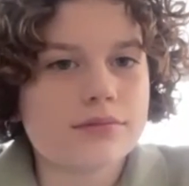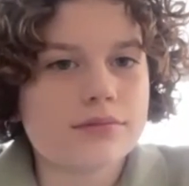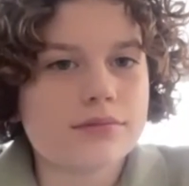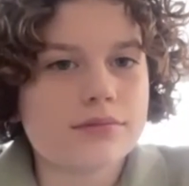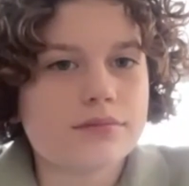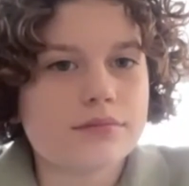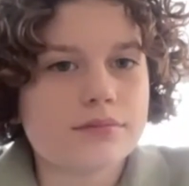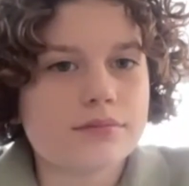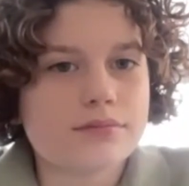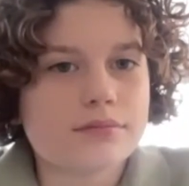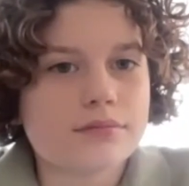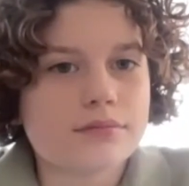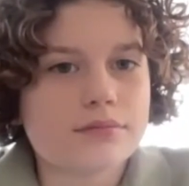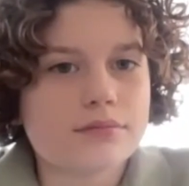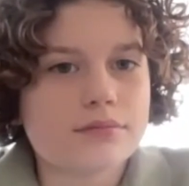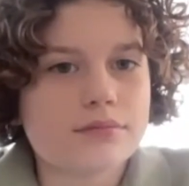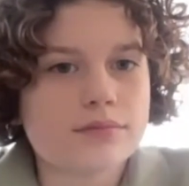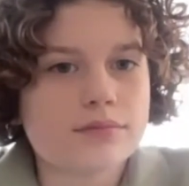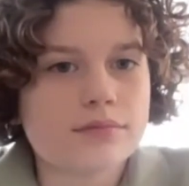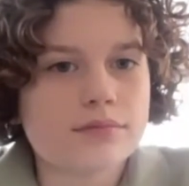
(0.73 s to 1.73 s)

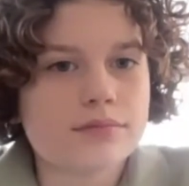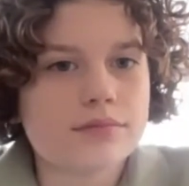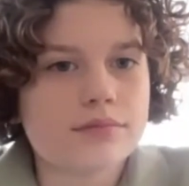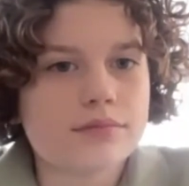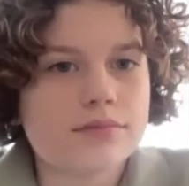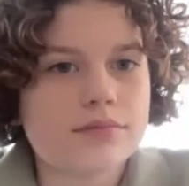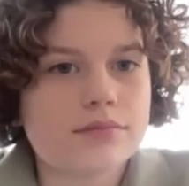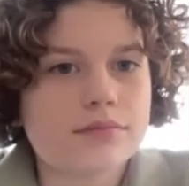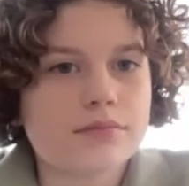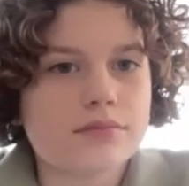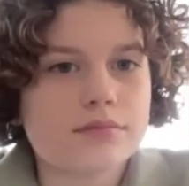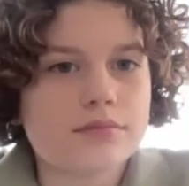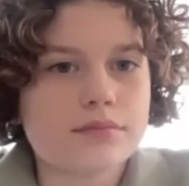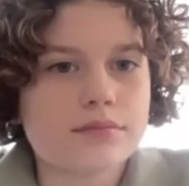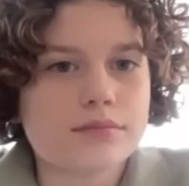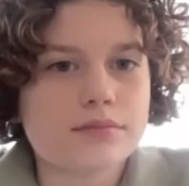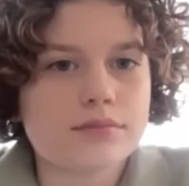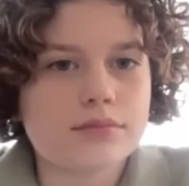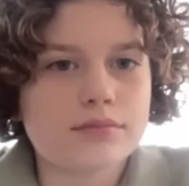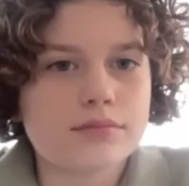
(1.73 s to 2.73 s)

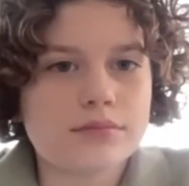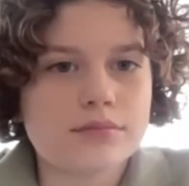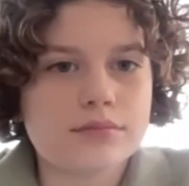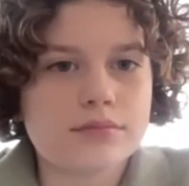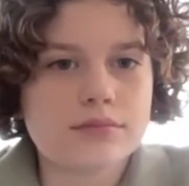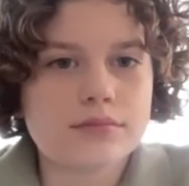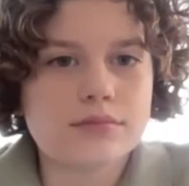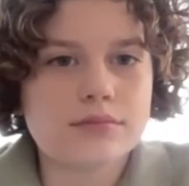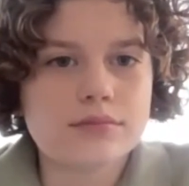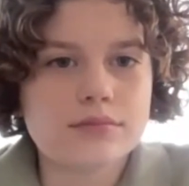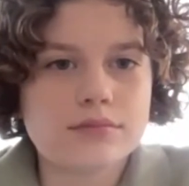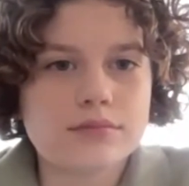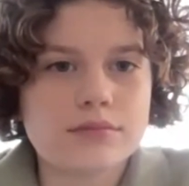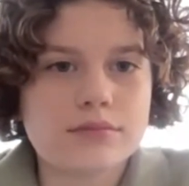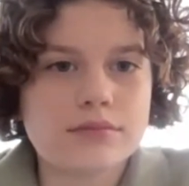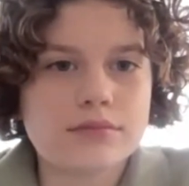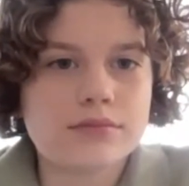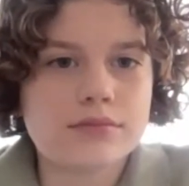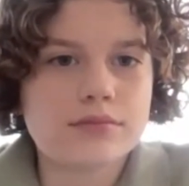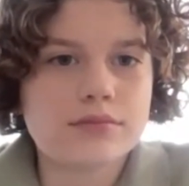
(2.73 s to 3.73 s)

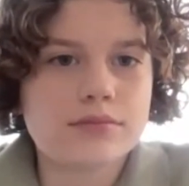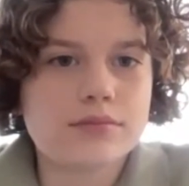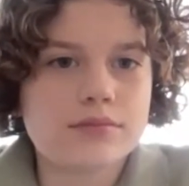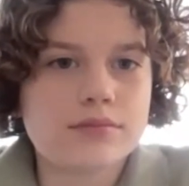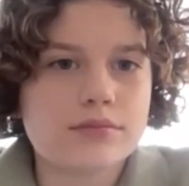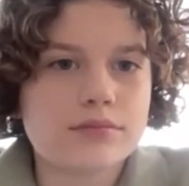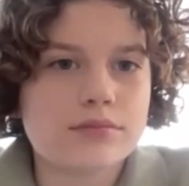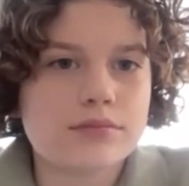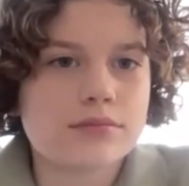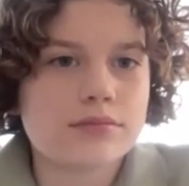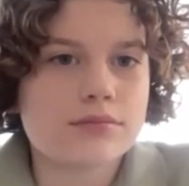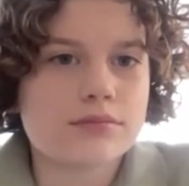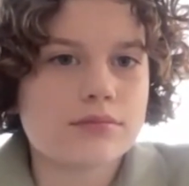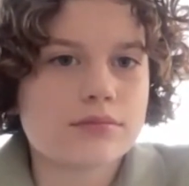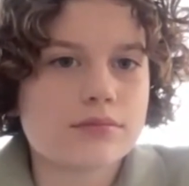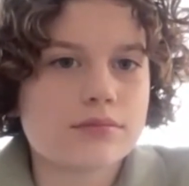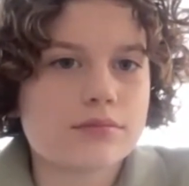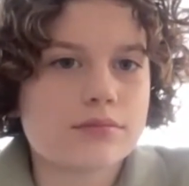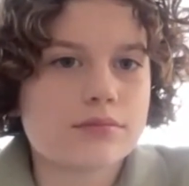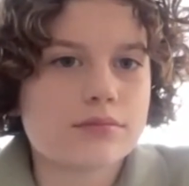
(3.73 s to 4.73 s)

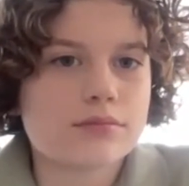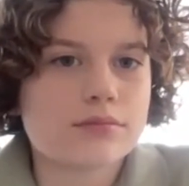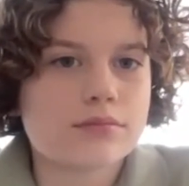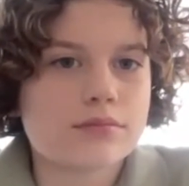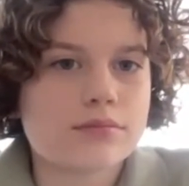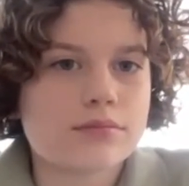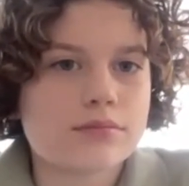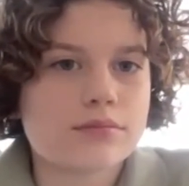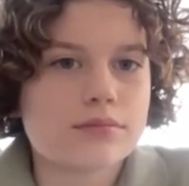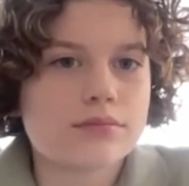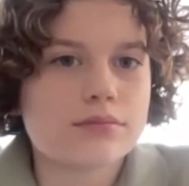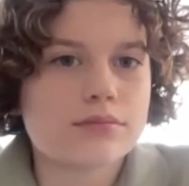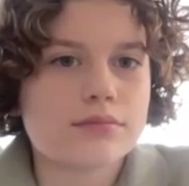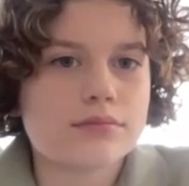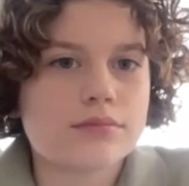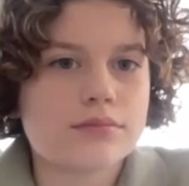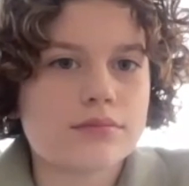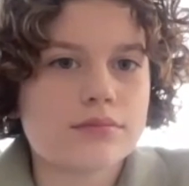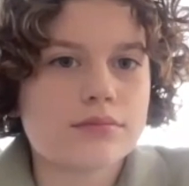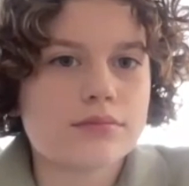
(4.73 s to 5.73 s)

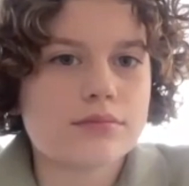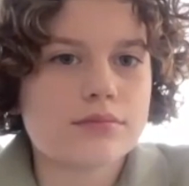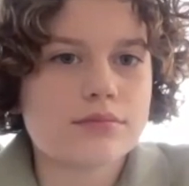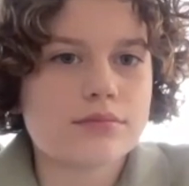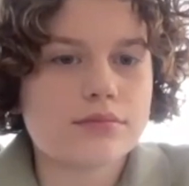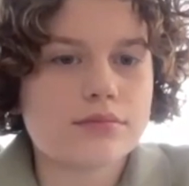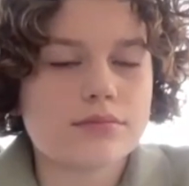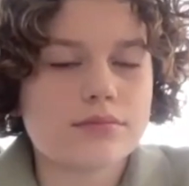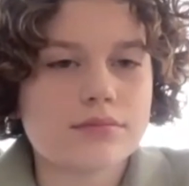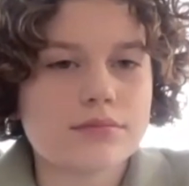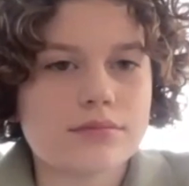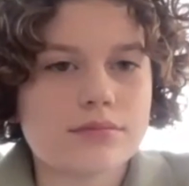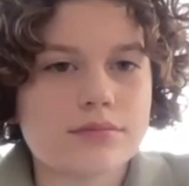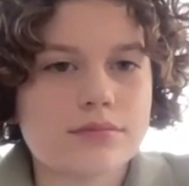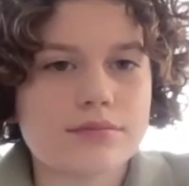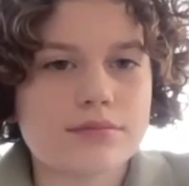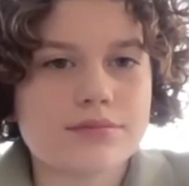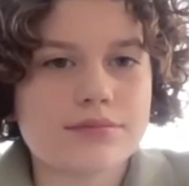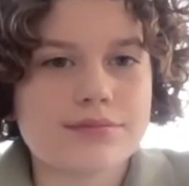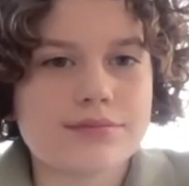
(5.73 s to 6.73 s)

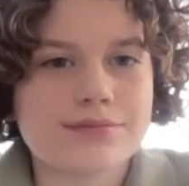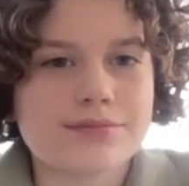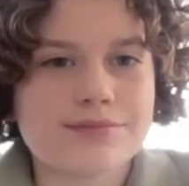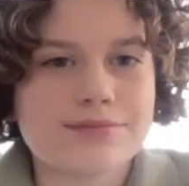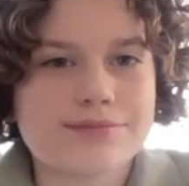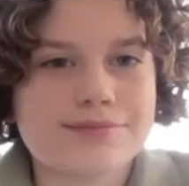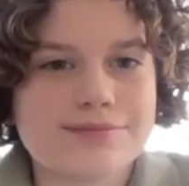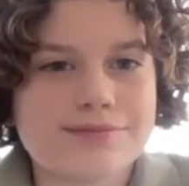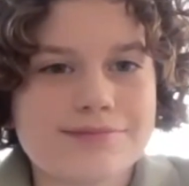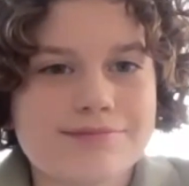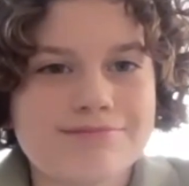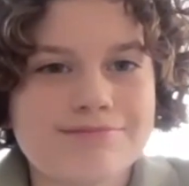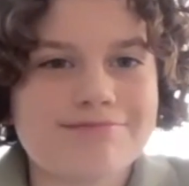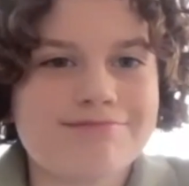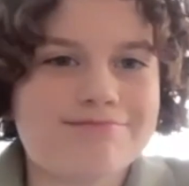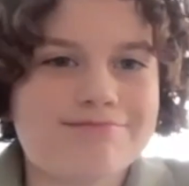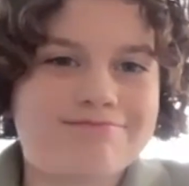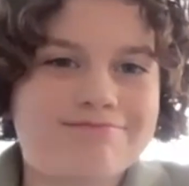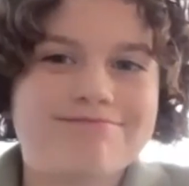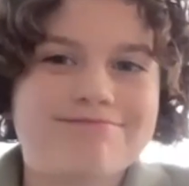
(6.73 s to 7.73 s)

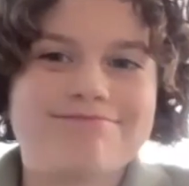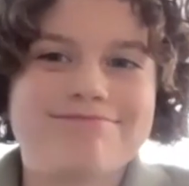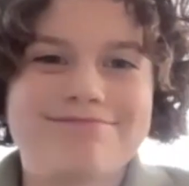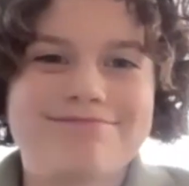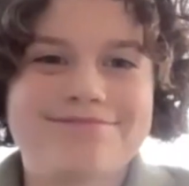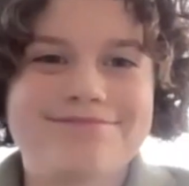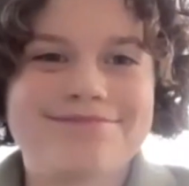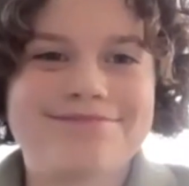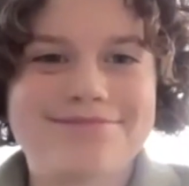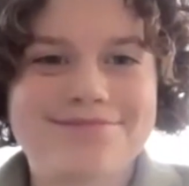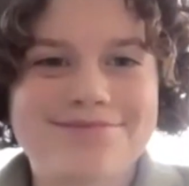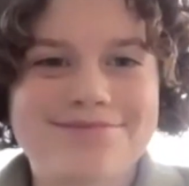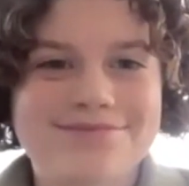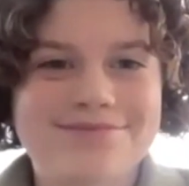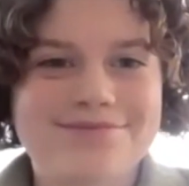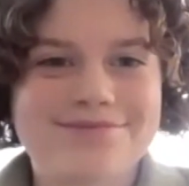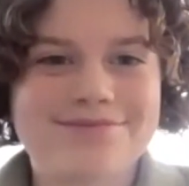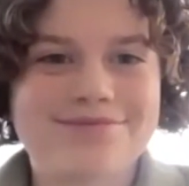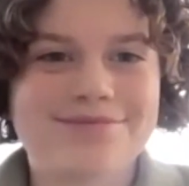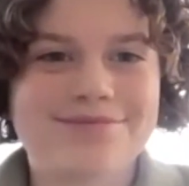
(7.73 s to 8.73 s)
This person isn't speaking.